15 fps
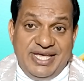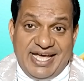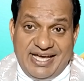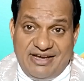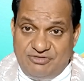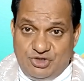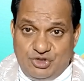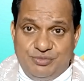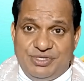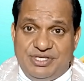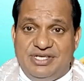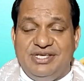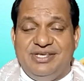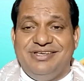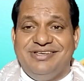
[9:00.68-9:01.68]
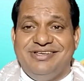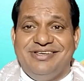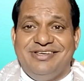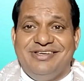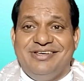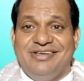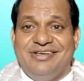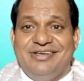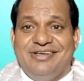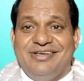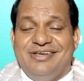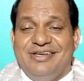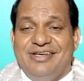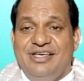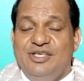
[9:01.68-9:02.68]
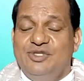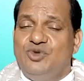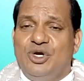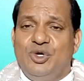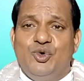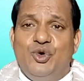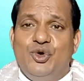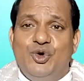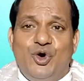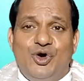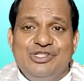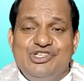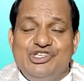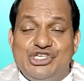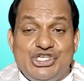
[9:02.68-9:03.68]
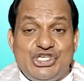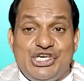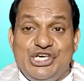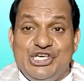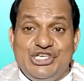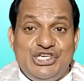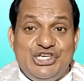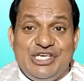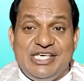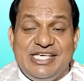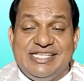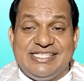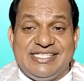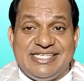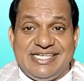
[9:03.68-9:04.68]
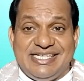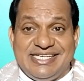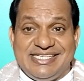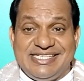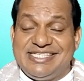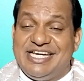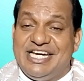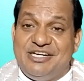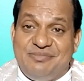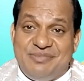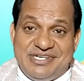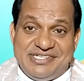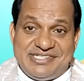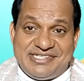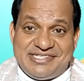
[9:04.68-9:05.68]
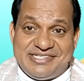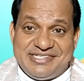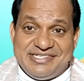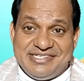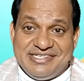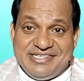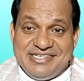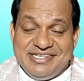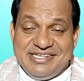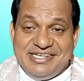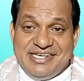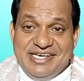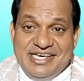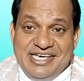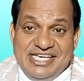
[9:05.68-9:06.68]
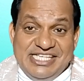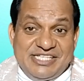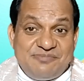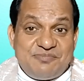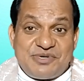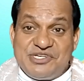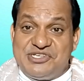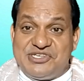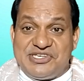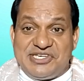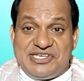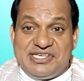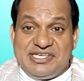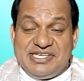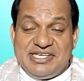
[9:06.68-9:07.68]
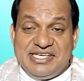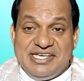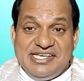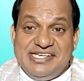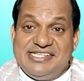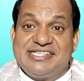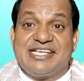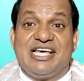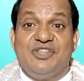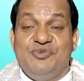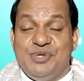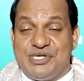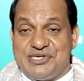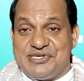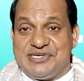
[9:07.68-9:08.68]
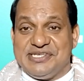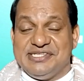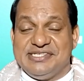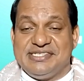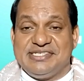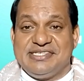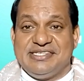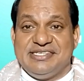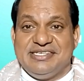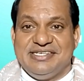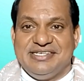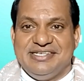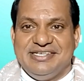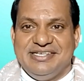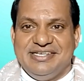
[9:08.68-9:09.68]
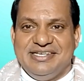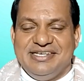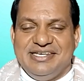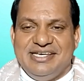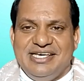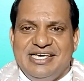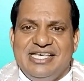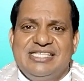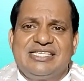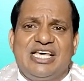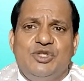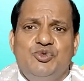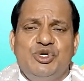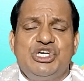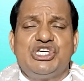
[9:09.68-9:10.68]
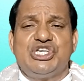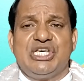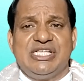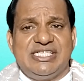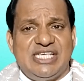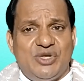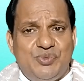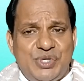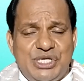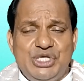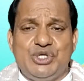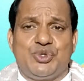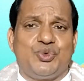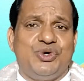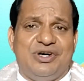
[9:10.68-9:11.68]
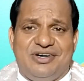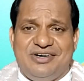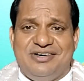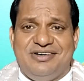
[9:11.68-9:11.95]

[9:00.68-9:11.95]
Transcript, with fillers: have to be he's not going on changing his uh, statements his preaching his convictions his convictions are very sure